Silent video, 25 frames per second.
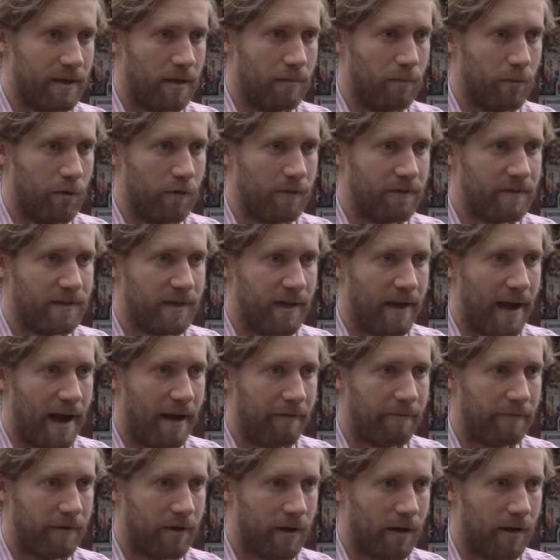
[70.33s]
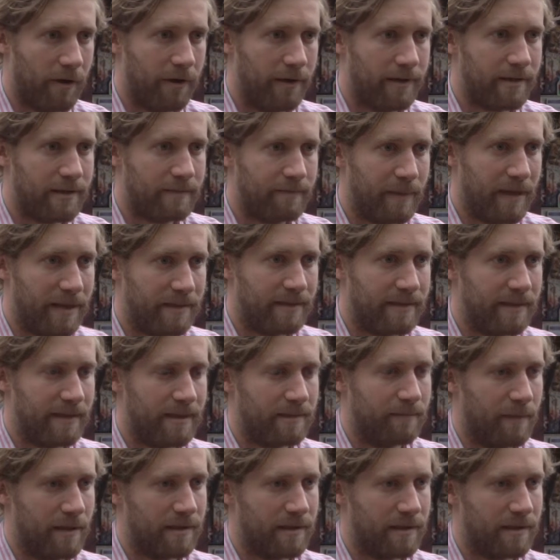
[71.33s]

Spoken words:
and I moved to Africa and spent 6